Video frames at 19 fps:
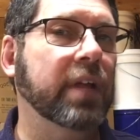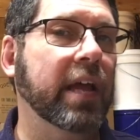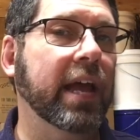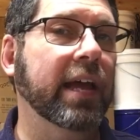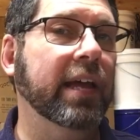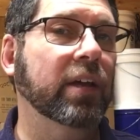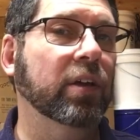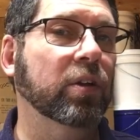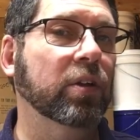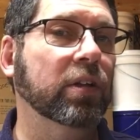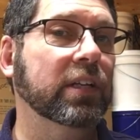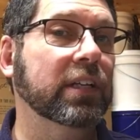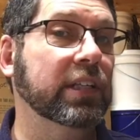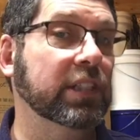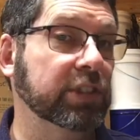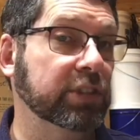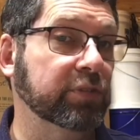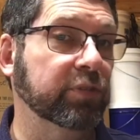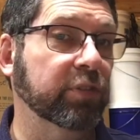L
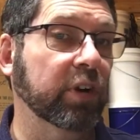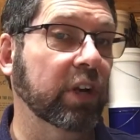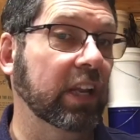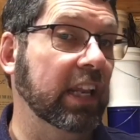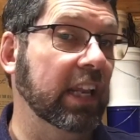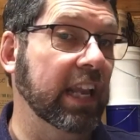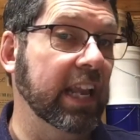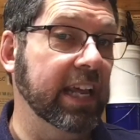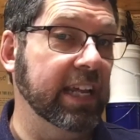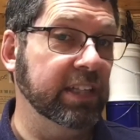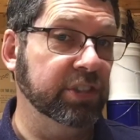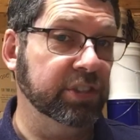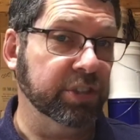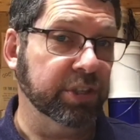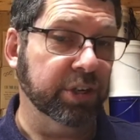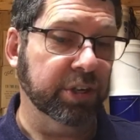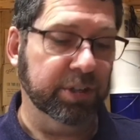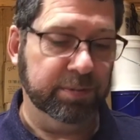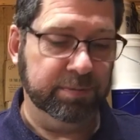is for
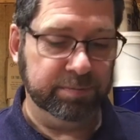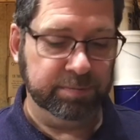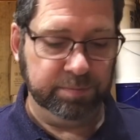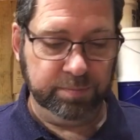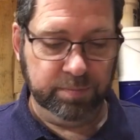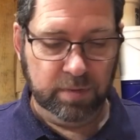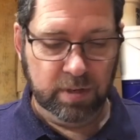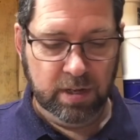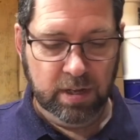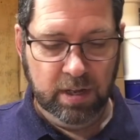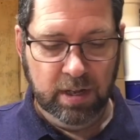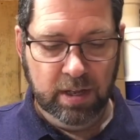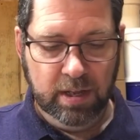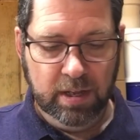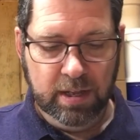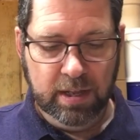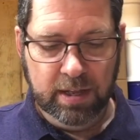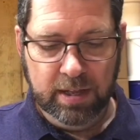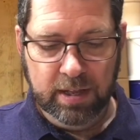laser.
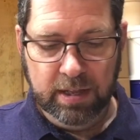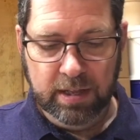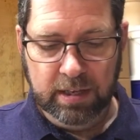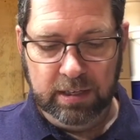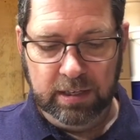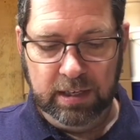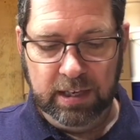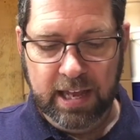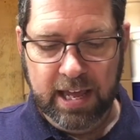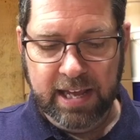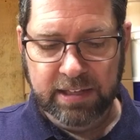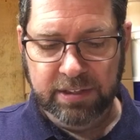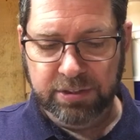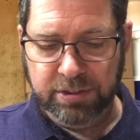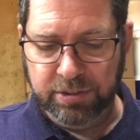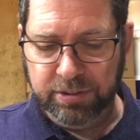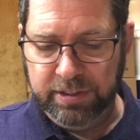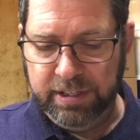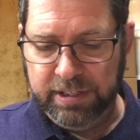
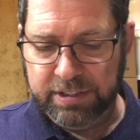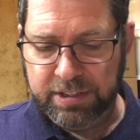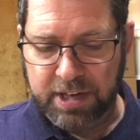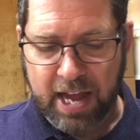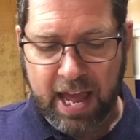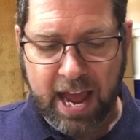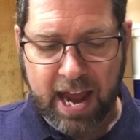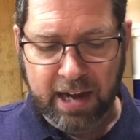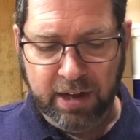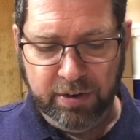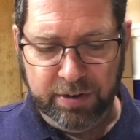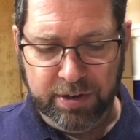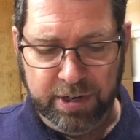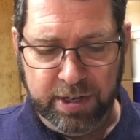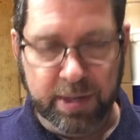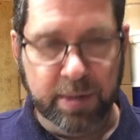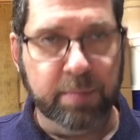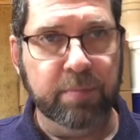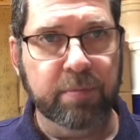Laser is an
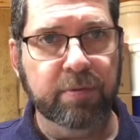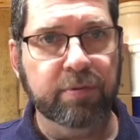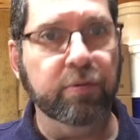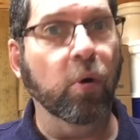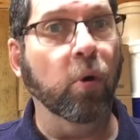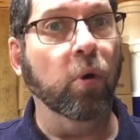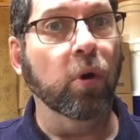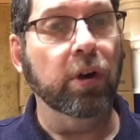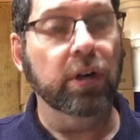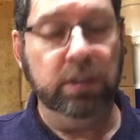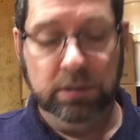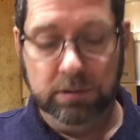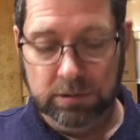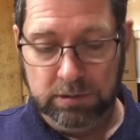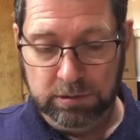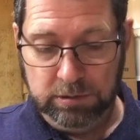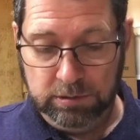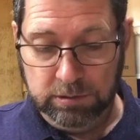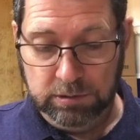acronym for
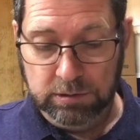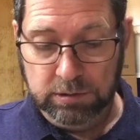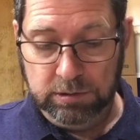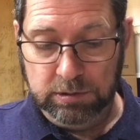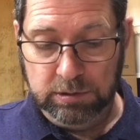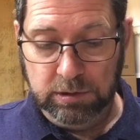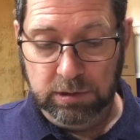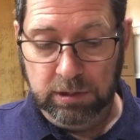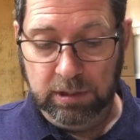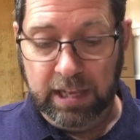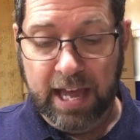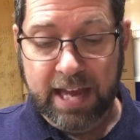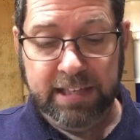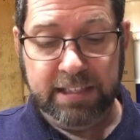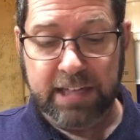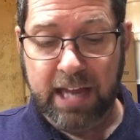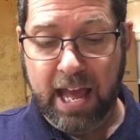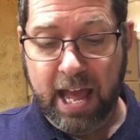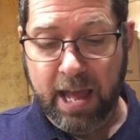
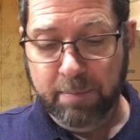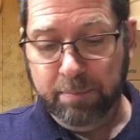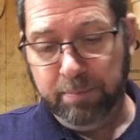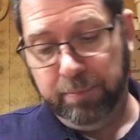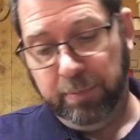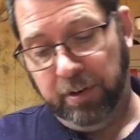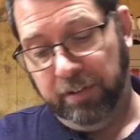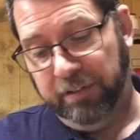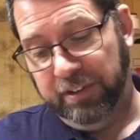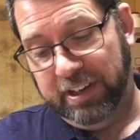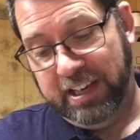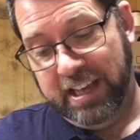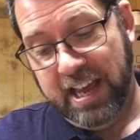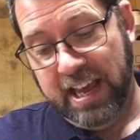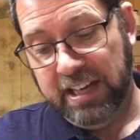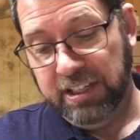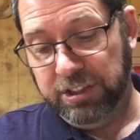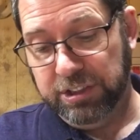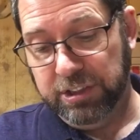light
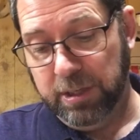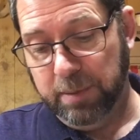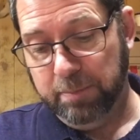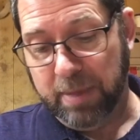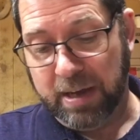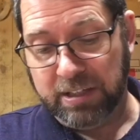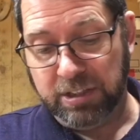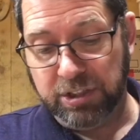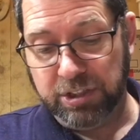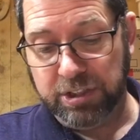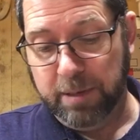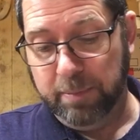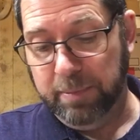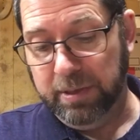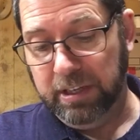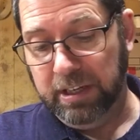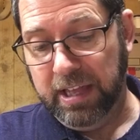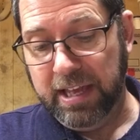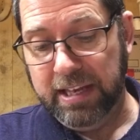amplification by
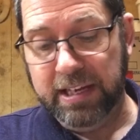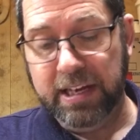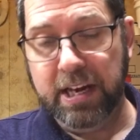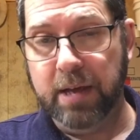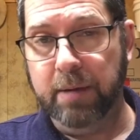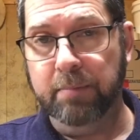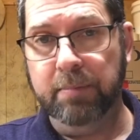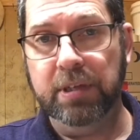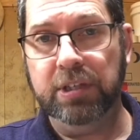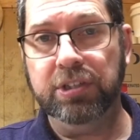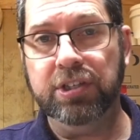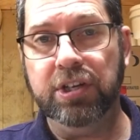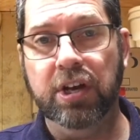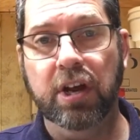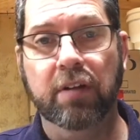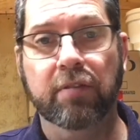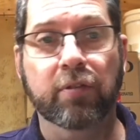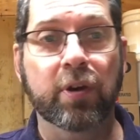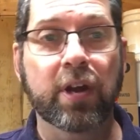stimulated
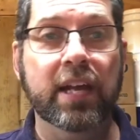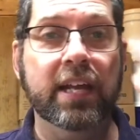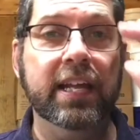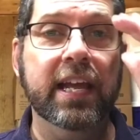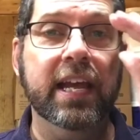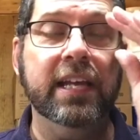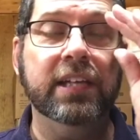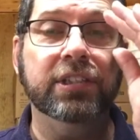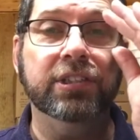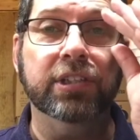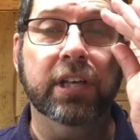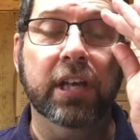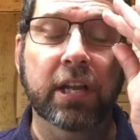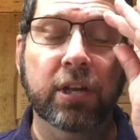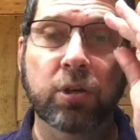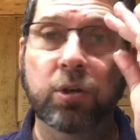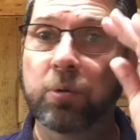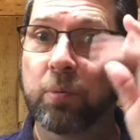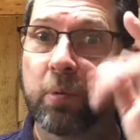emission of radiation,
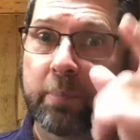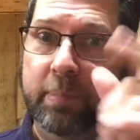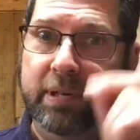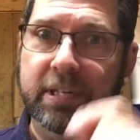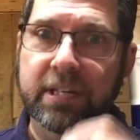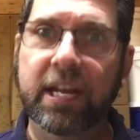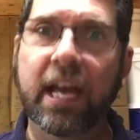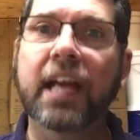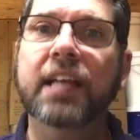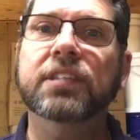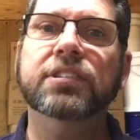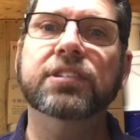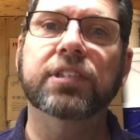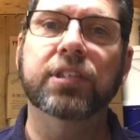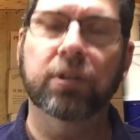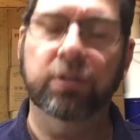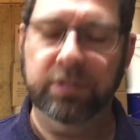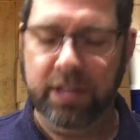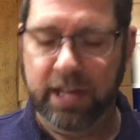and you will be
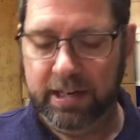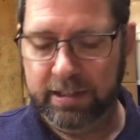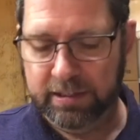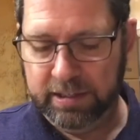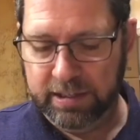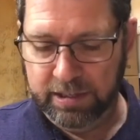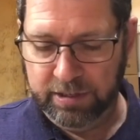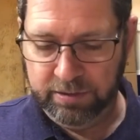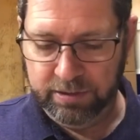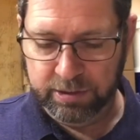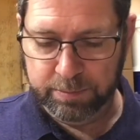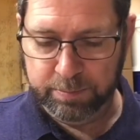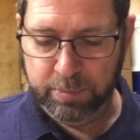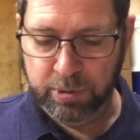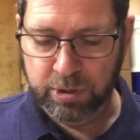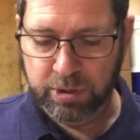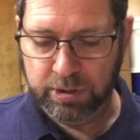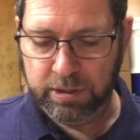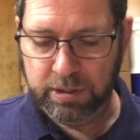tested on that at the end of this
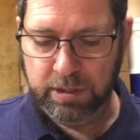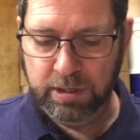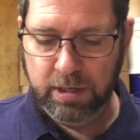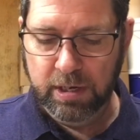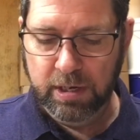book.